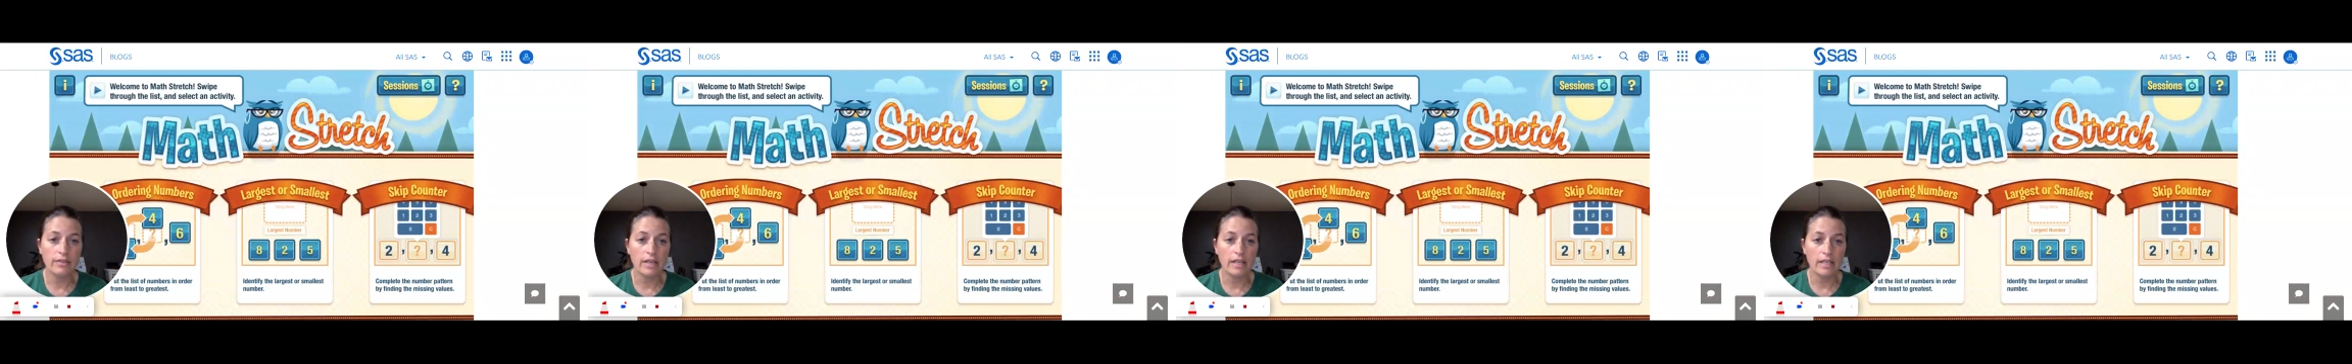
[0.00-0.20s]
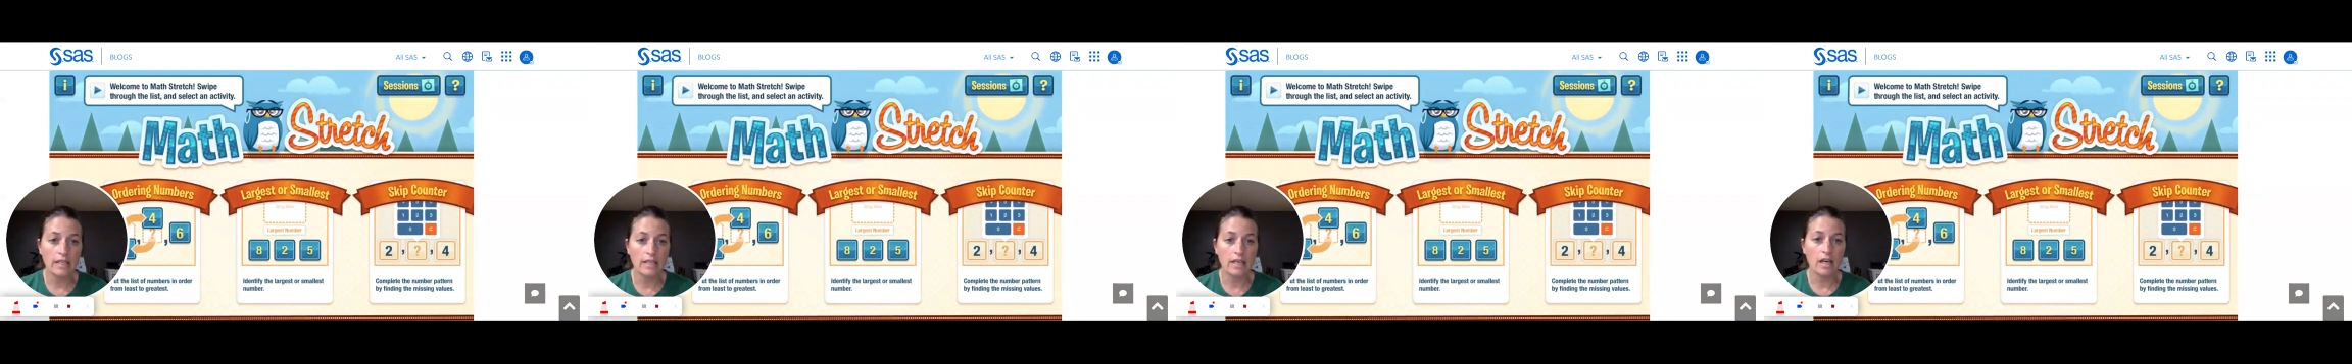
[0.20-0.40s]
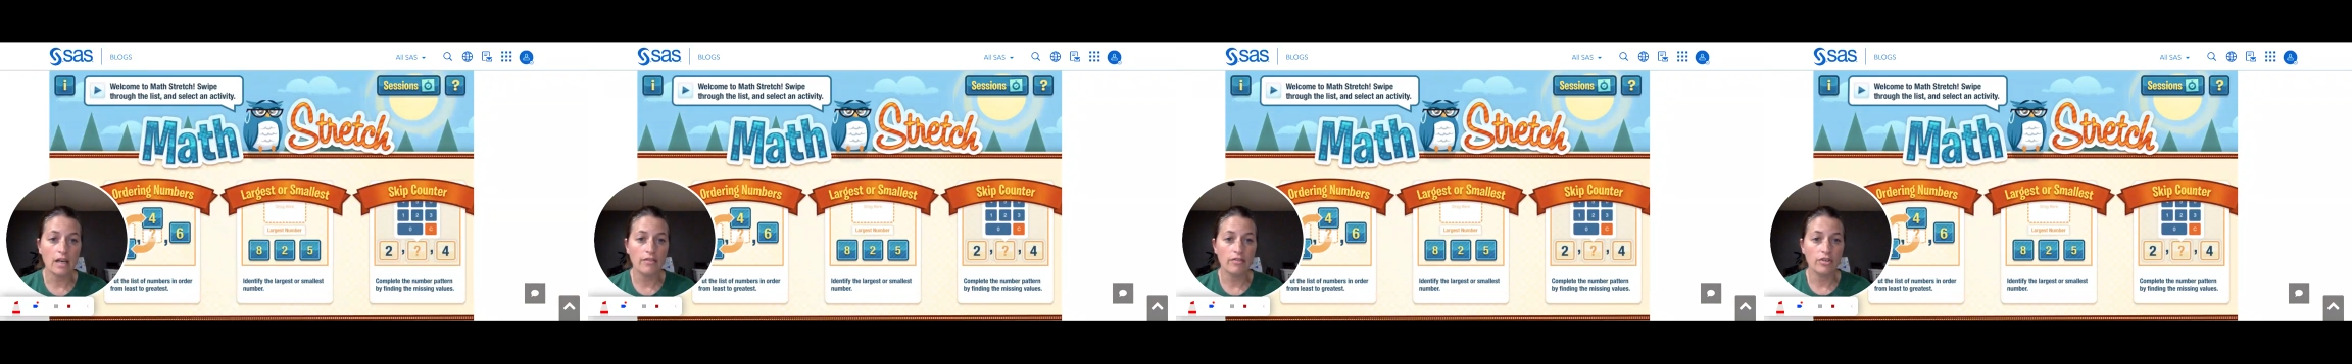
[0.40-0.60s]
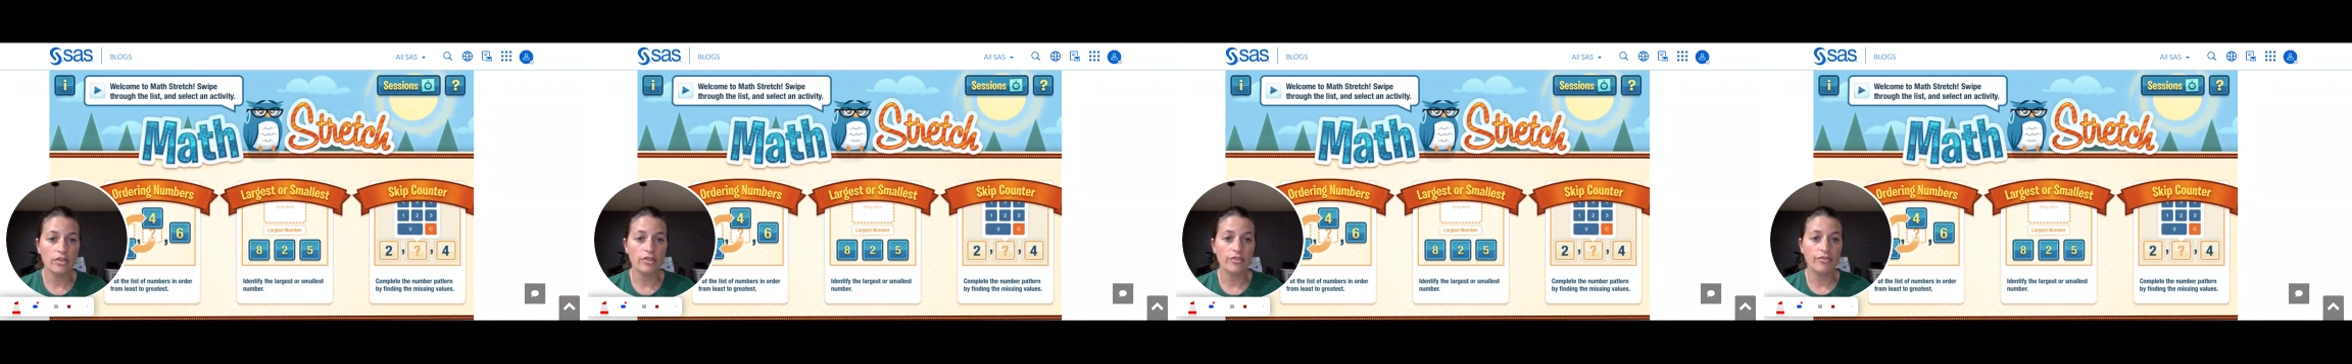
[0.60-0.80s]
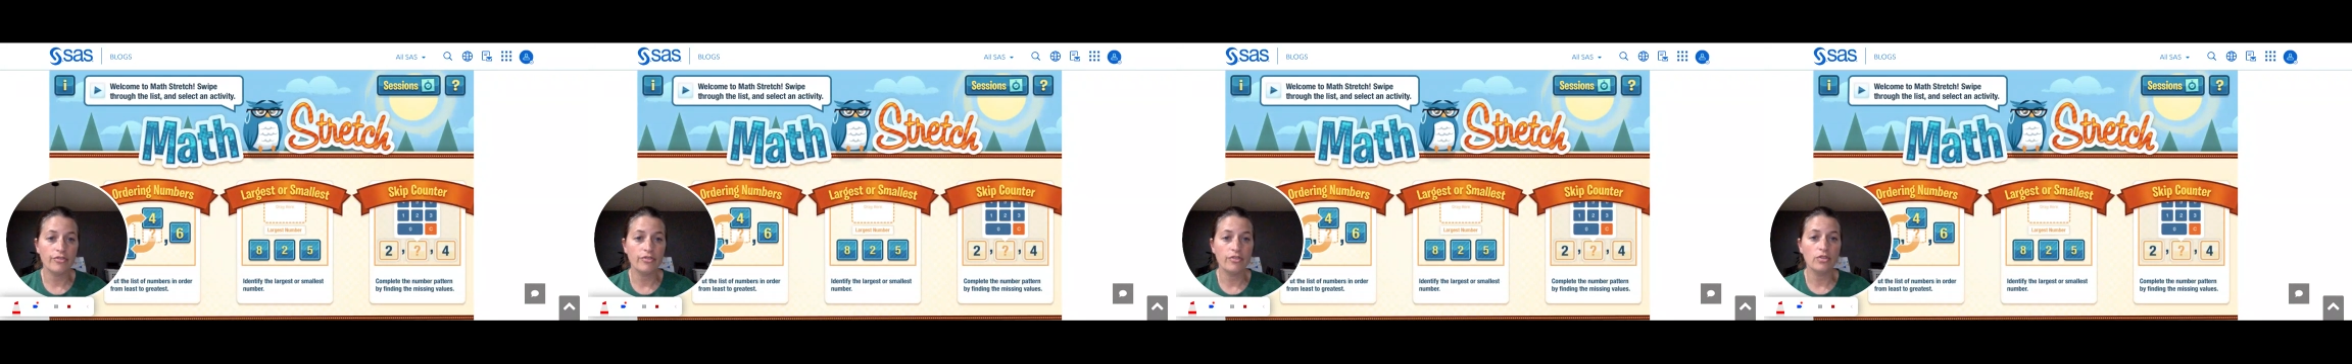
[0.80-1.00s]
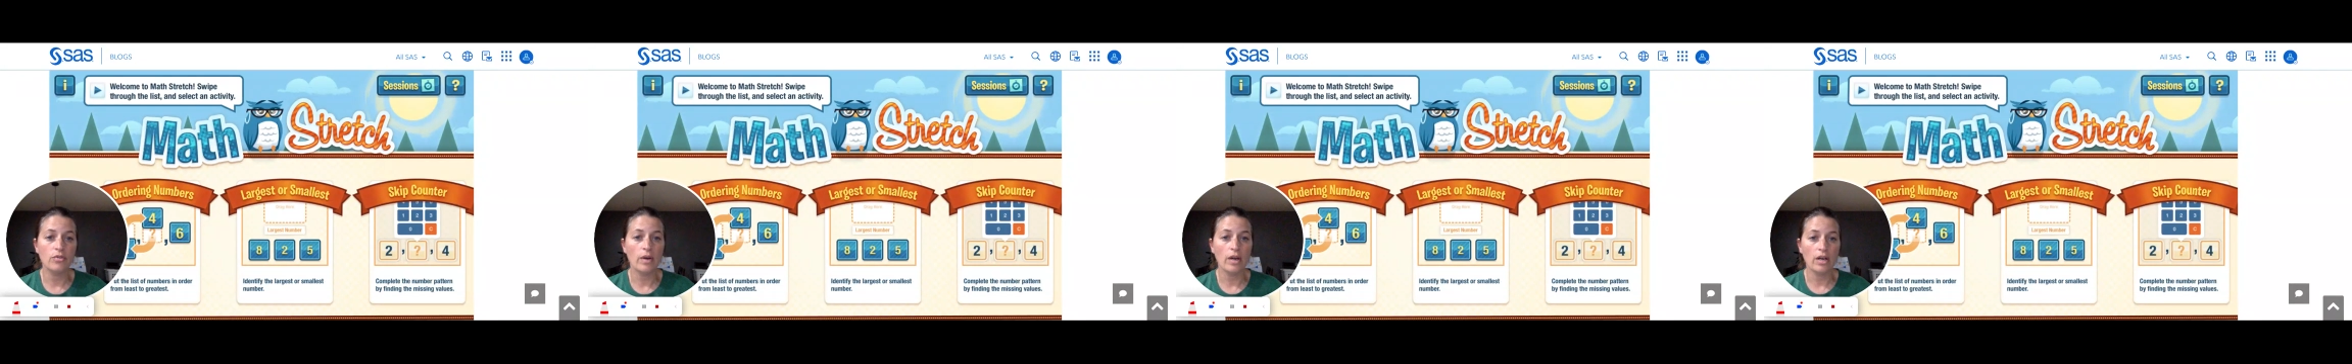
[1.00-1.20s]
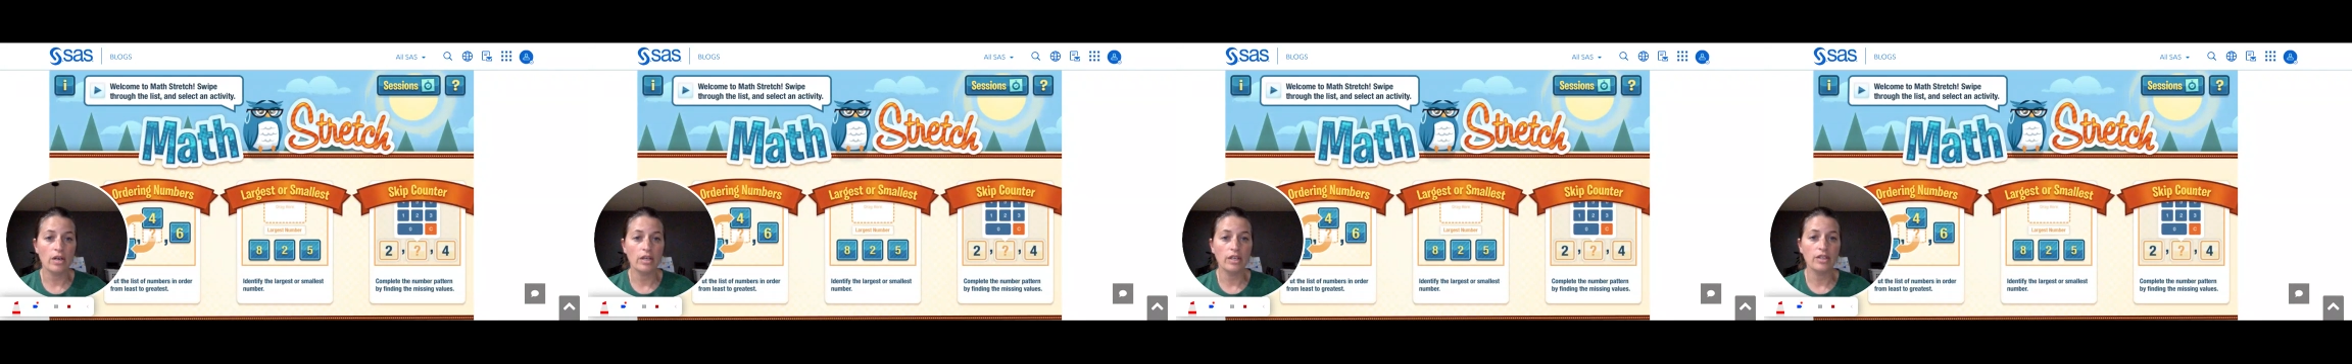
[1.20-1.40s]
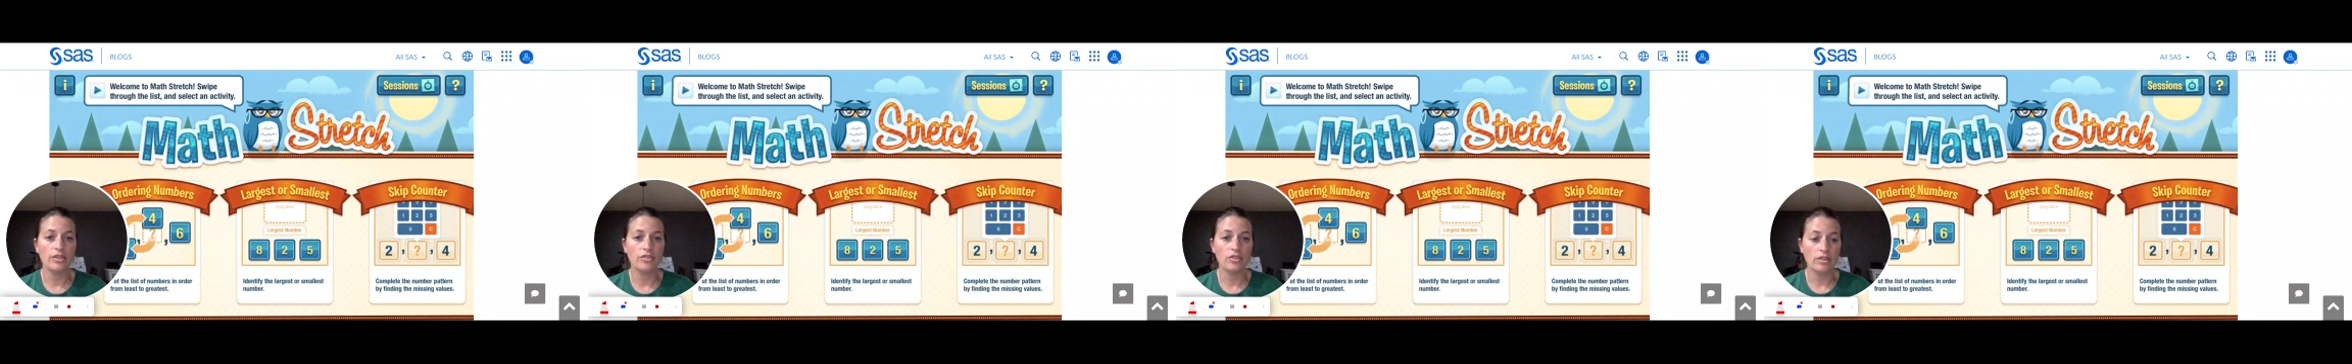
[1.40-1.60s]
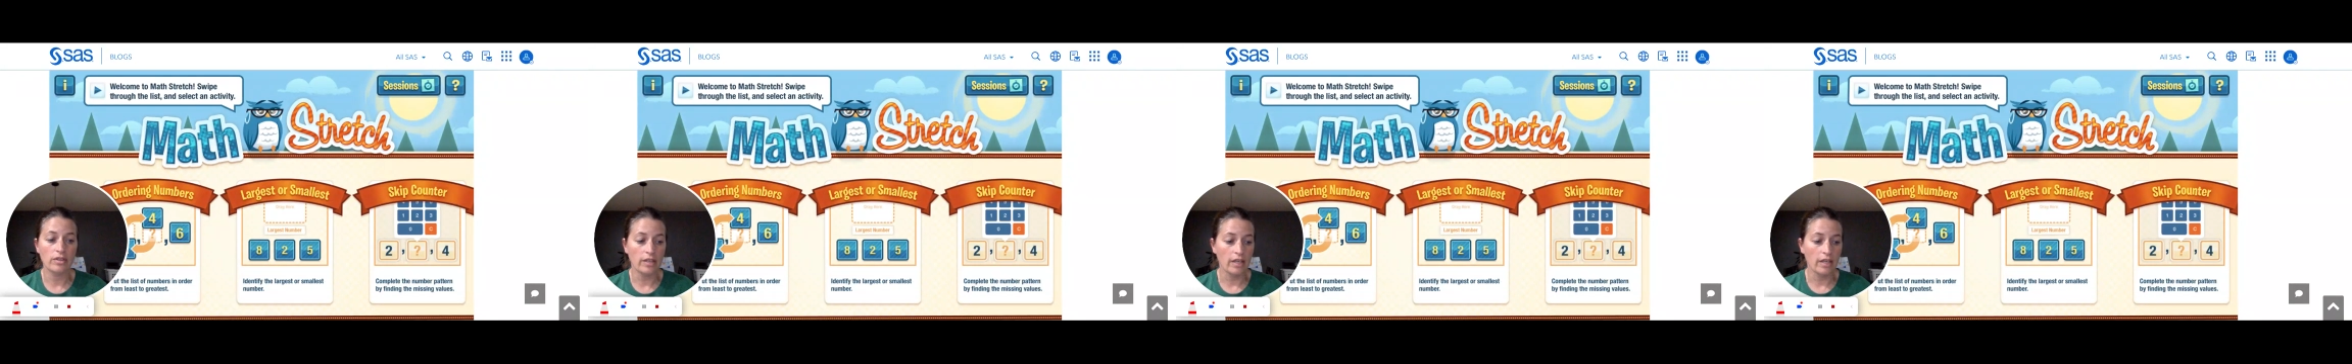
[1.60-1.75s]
and it covered a few areas in